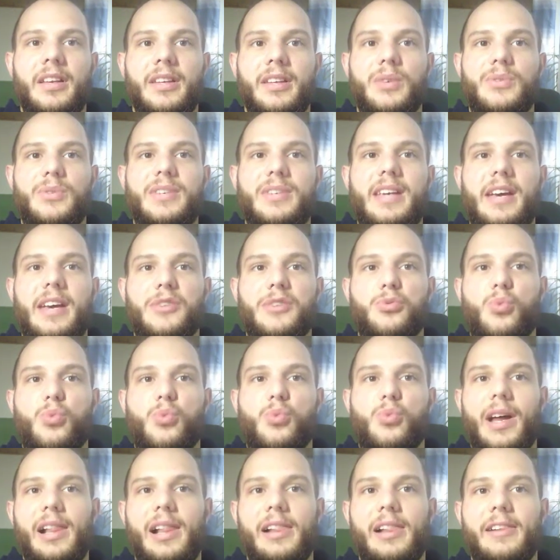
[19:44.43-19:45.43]
You see as
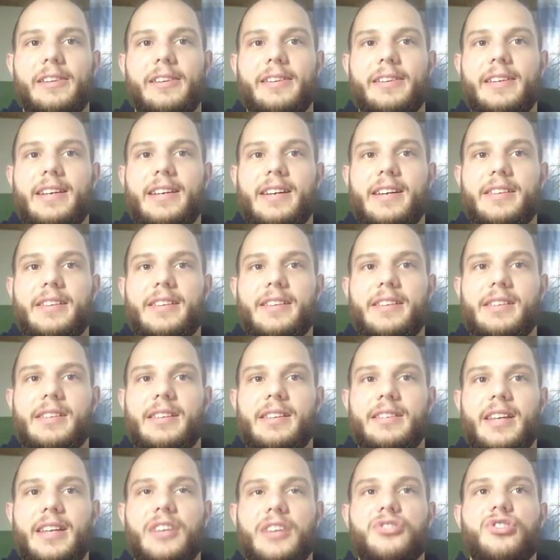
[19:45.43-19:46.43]
well, there's
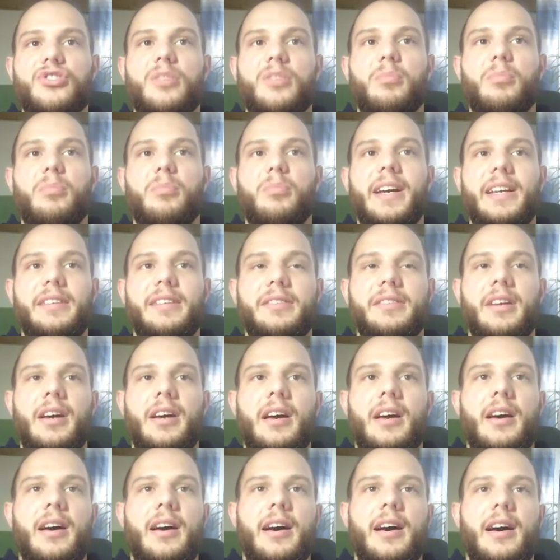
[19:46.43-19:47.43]
the texture plane,
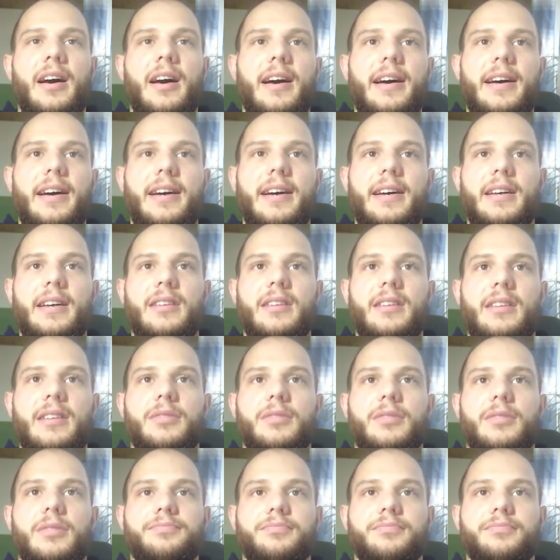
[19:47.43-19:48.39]
and